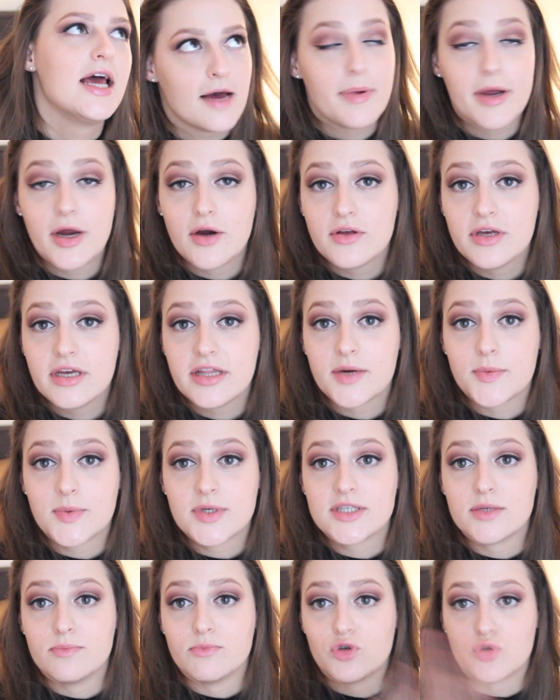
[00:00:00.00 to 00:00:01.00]
Apparently there was
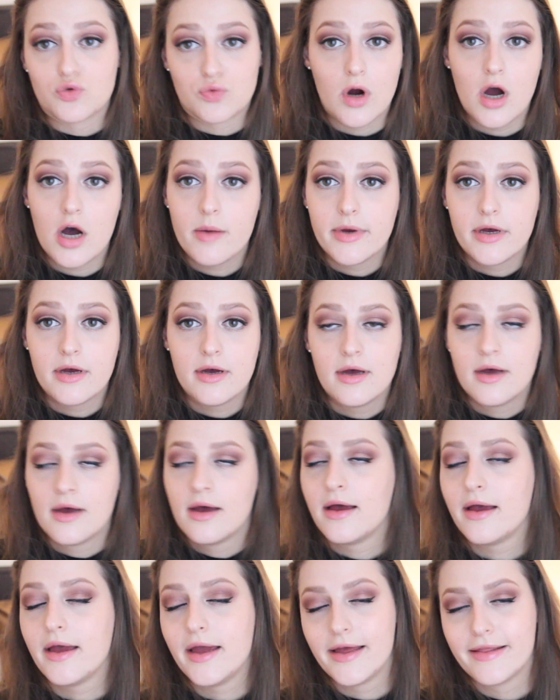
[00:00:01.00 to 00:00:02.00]
some drama
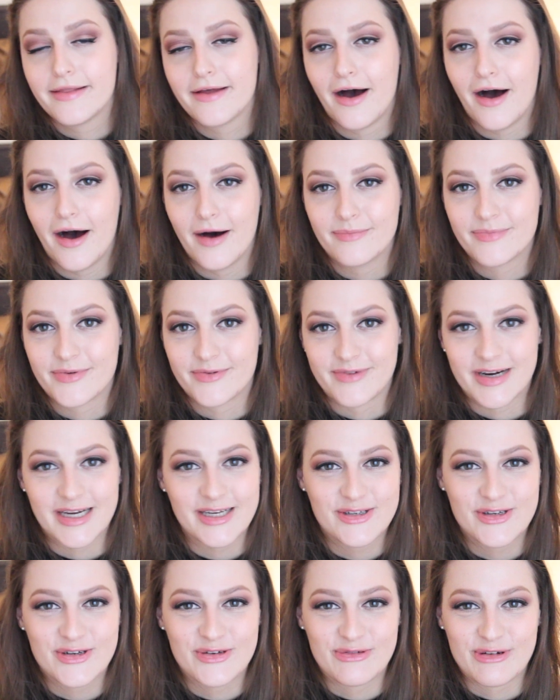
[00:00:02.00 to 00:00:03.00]
in the
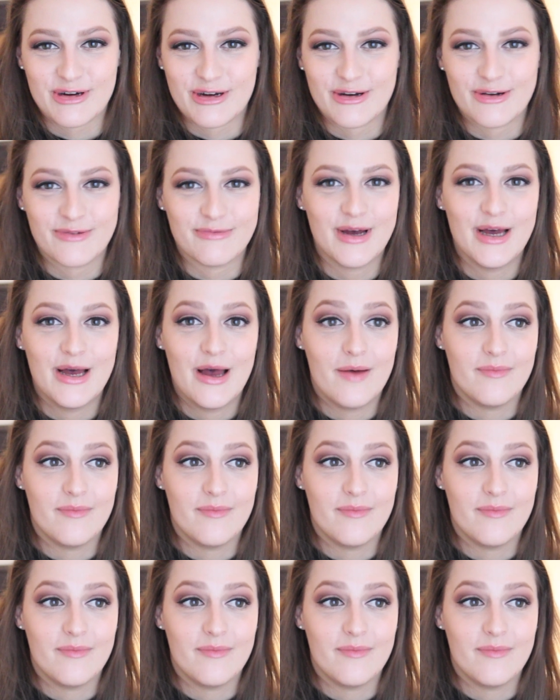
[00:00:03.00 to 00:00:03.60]
operation room